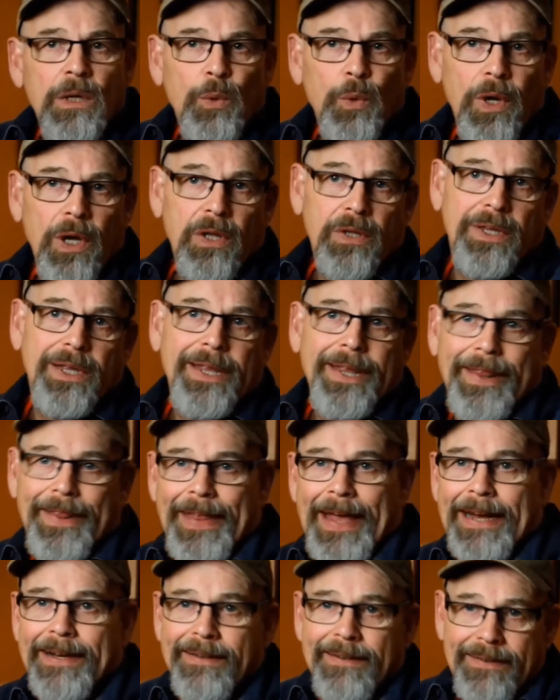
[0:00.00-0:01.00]
Well,
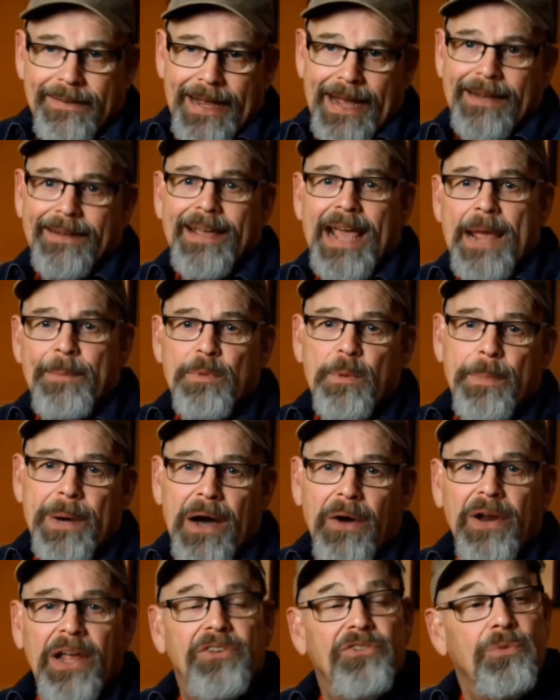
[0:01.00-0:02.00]
that came
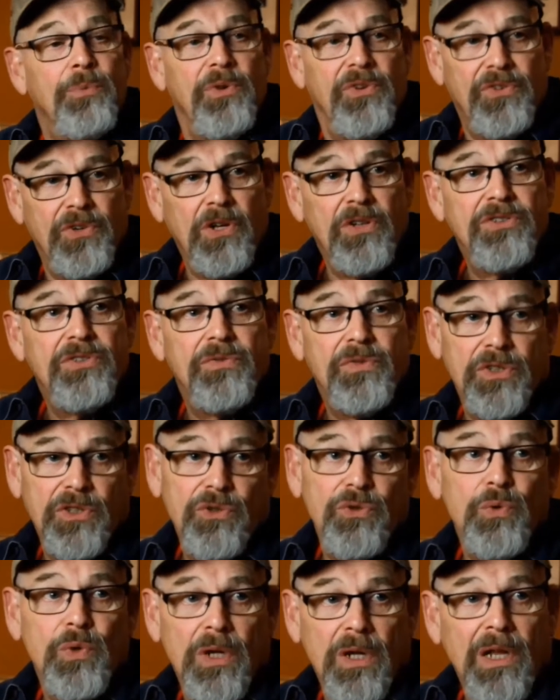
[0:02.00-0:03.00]
about as a result
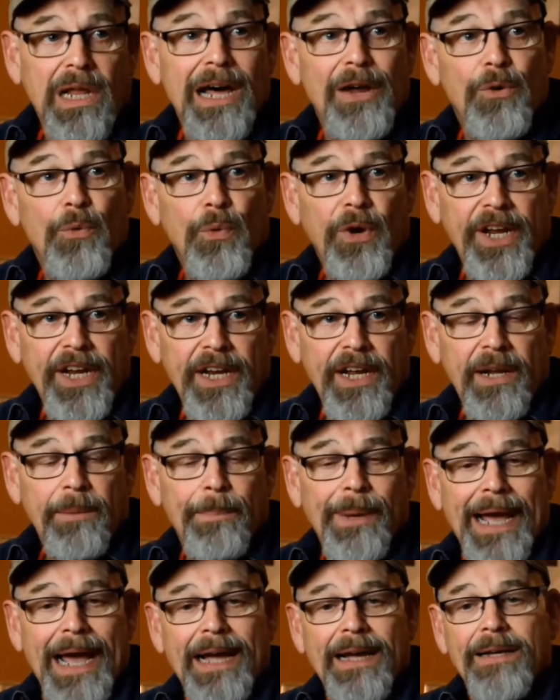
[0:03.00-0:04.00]
of doing a lot of reading.
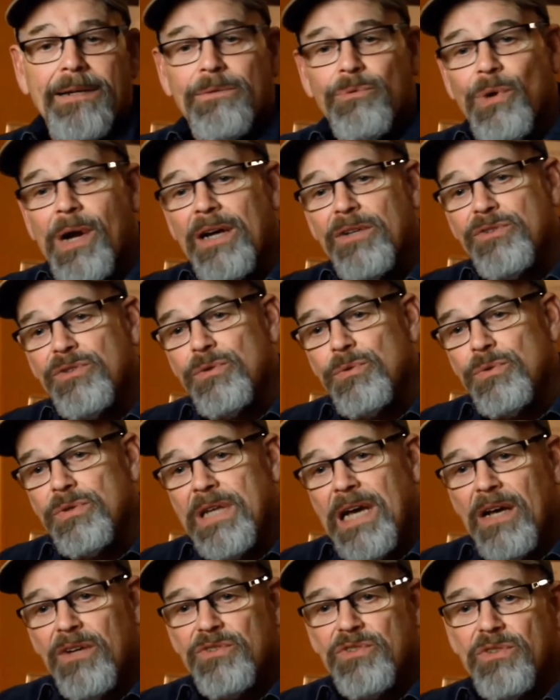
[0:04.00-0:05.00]
Back around
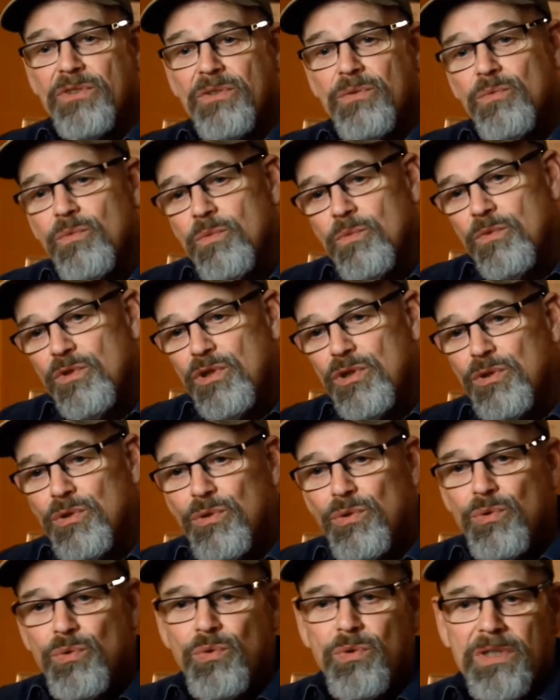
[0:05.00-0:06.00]

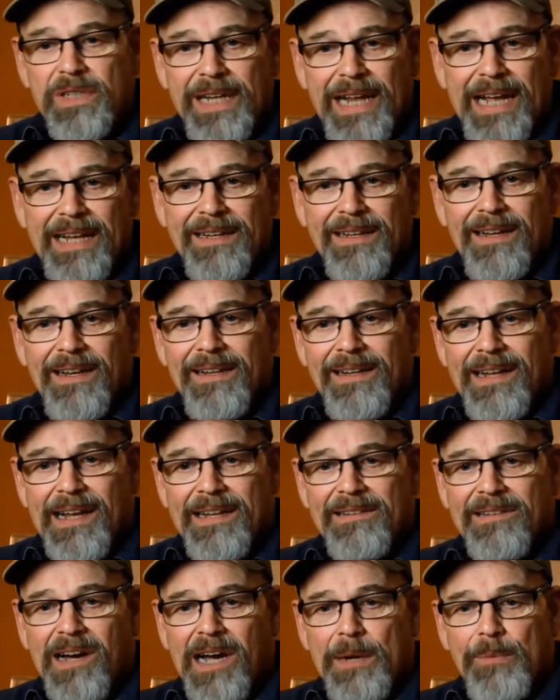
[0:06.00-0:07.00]
2002, in
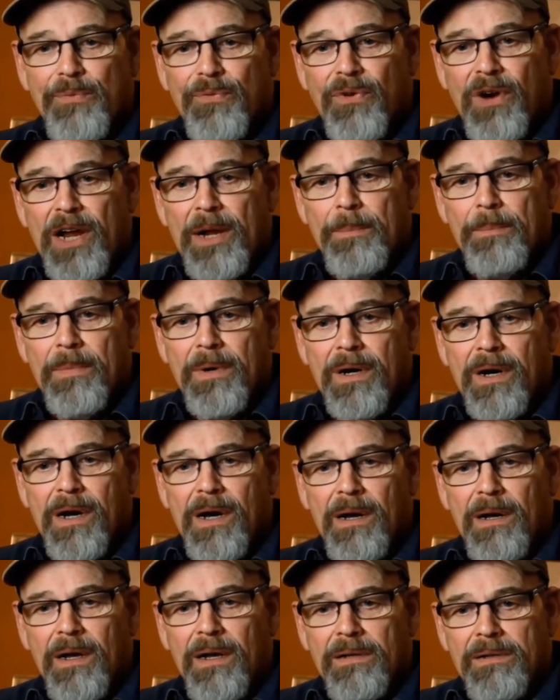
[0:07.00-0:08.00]
that time frame,
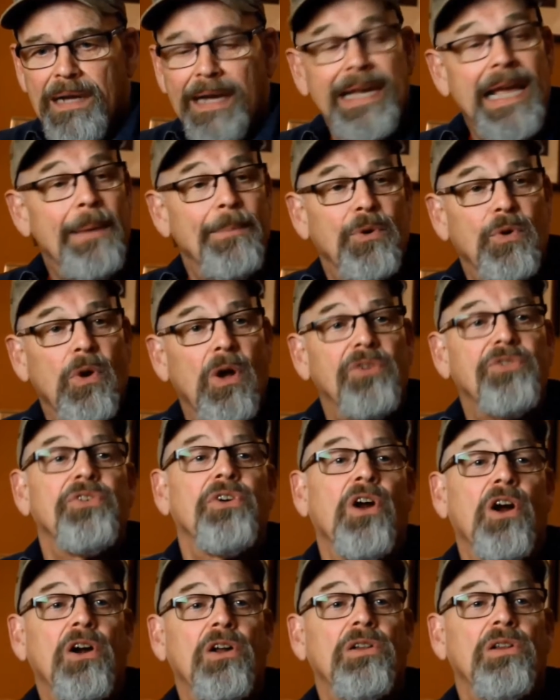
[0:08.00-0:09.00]
I came across
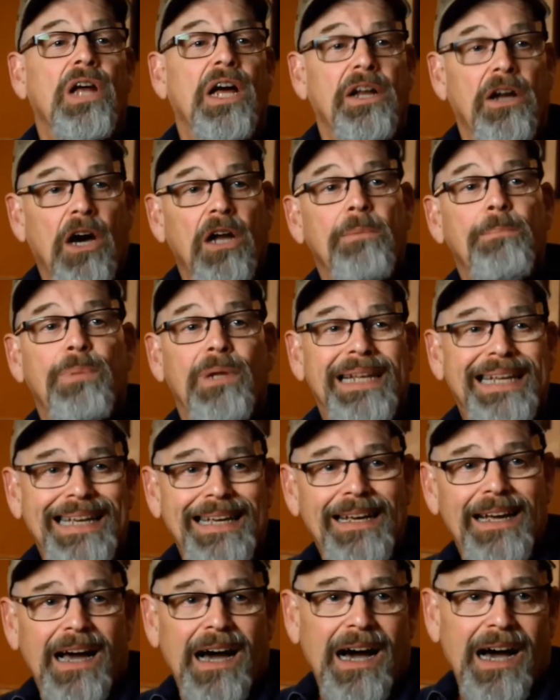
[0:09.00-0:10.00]
an article on
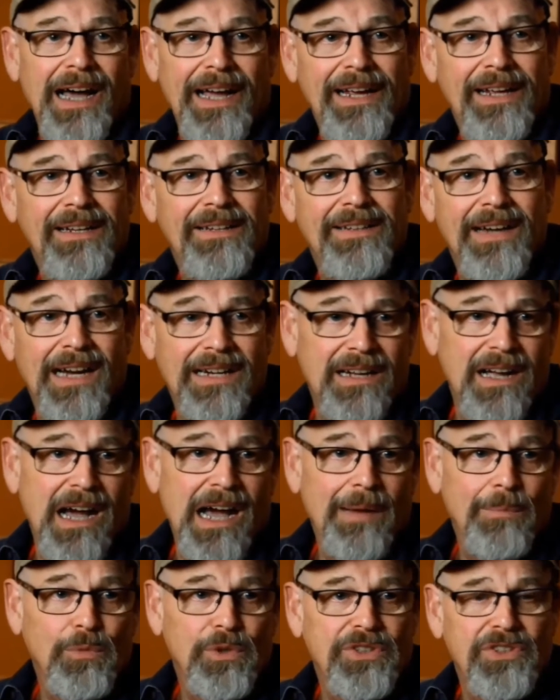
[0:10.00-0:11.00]

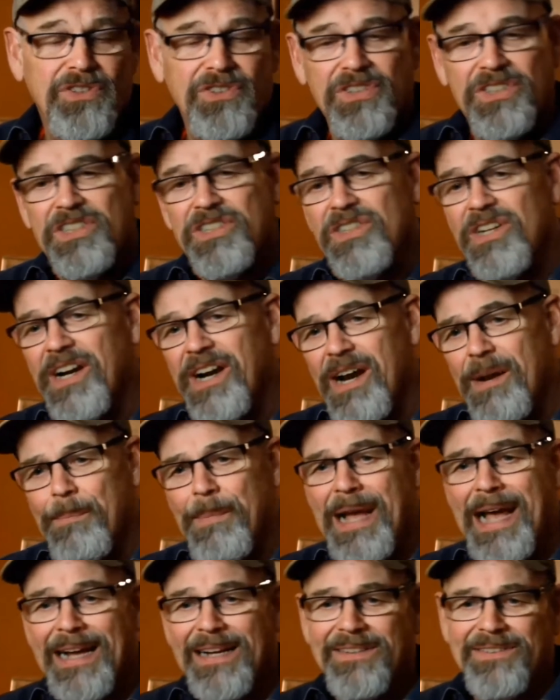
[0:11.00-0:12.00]
unblinkingeye.com, which is an internet
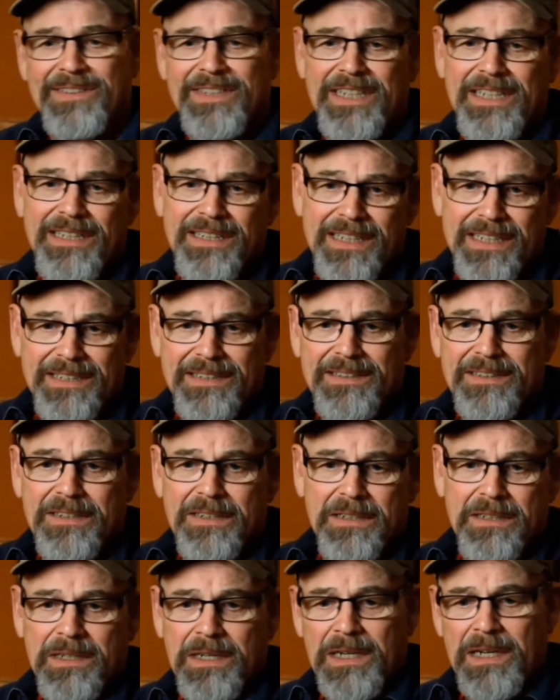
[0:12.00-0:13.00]
magazine
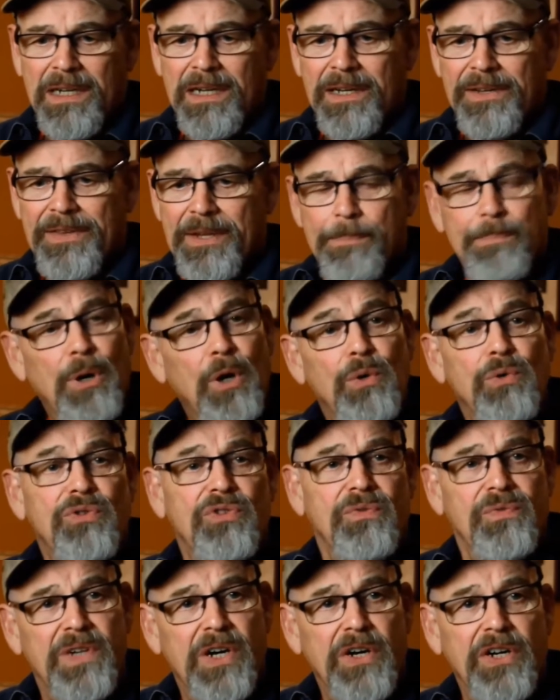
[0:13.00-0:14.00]
that
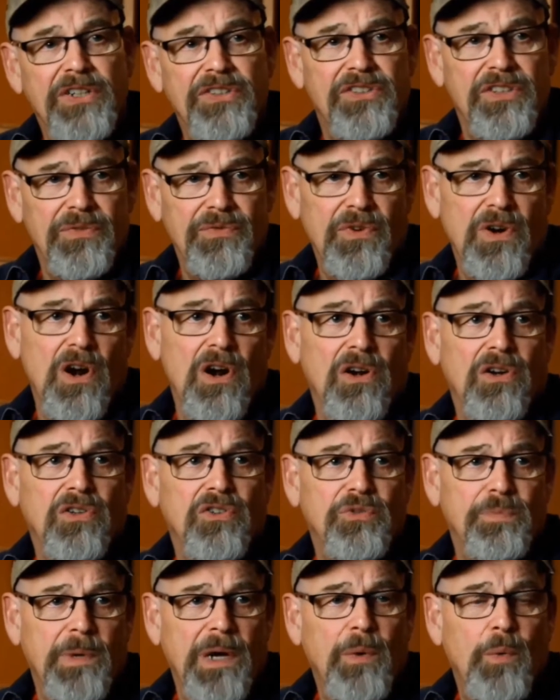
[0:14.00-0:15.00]
posts various different
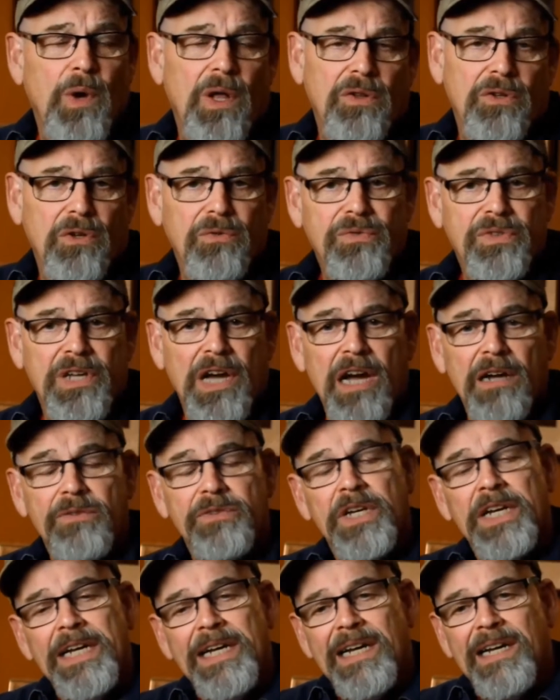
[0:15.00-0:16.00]
articles by well-known
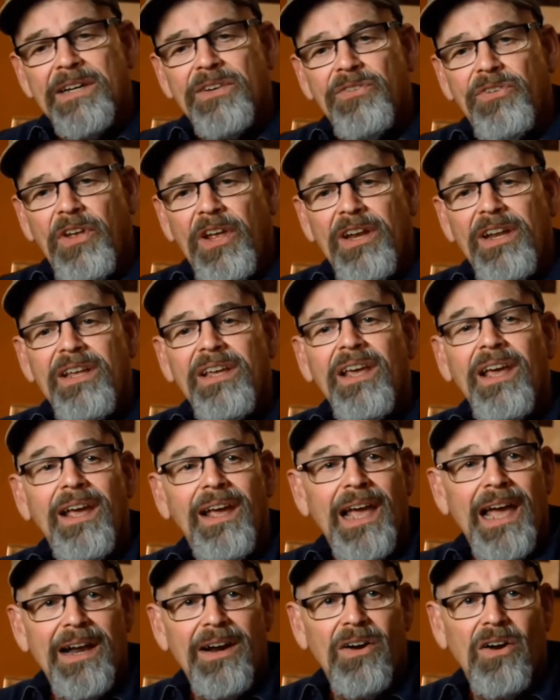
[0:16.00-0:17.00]
photographers. Sandy
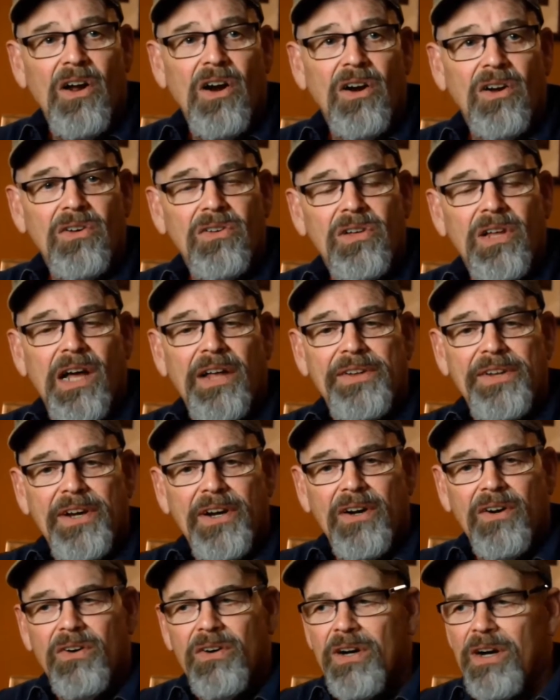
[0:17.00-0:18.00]
King had an article on
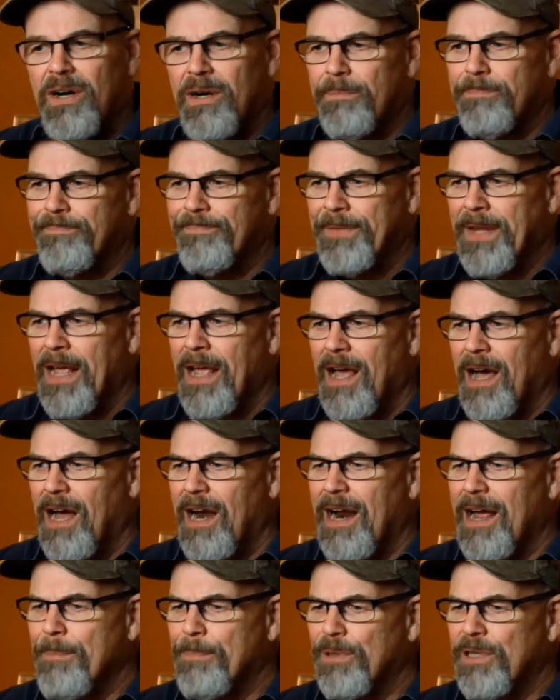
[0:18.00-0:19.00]
there,
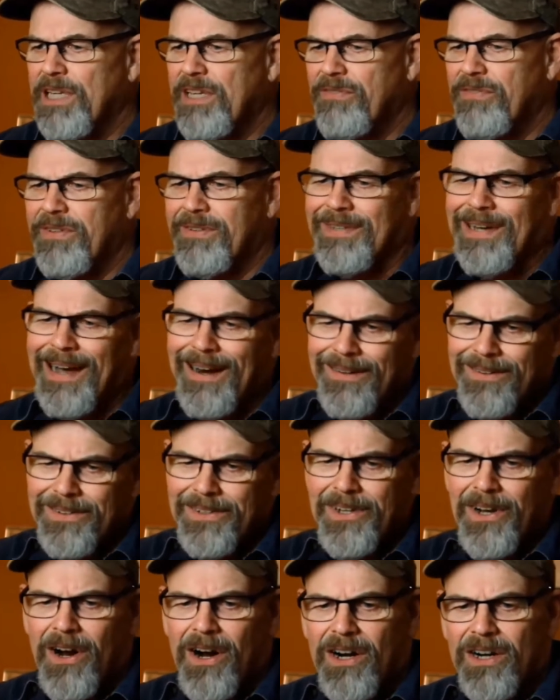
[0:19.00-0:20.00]
and I believe the title
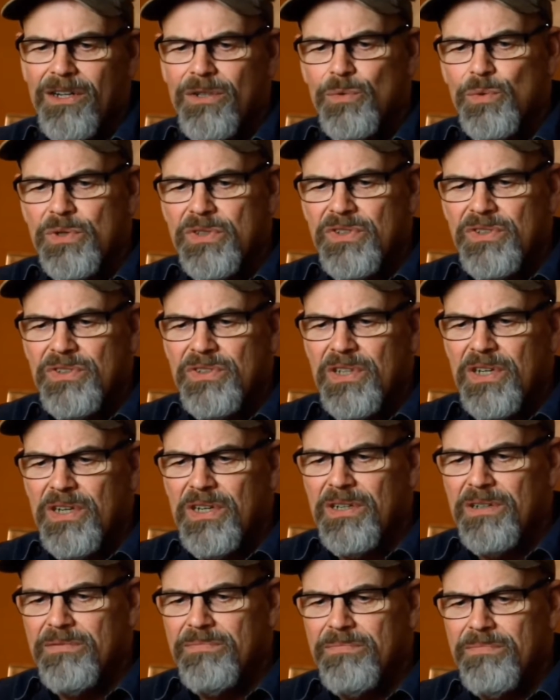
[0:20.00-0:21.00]
of the article was
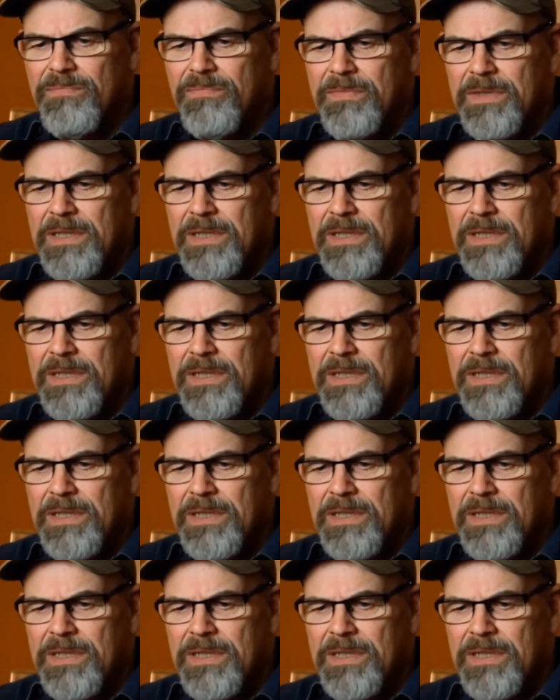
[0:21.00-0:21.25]
what